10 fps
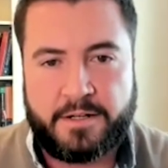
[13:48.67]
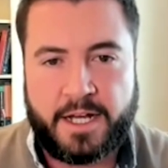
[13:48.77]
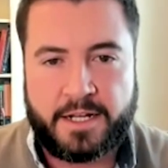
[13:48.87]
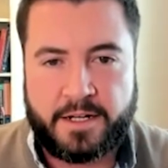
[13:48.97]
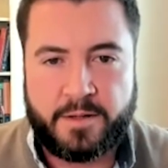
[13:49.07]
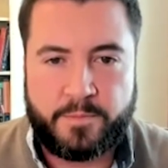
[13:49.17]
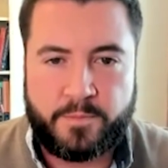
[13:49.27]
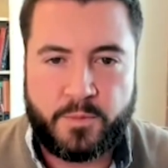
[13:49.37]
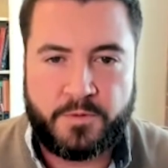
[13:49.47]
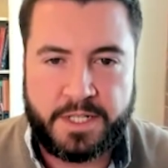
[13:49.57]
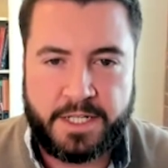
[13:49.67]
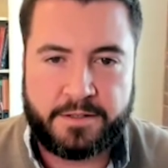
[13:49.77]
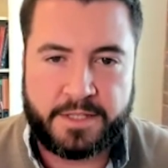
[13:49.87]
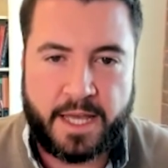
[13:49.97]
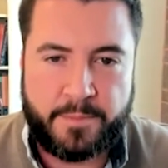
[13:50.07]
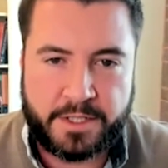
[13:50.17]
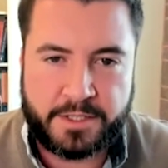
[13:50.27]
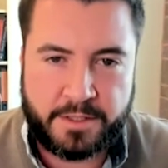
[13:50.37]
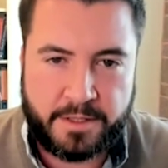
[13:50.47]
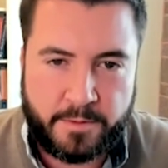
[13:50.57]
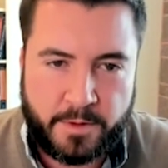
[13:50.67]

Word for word: are not going to move the needle that much.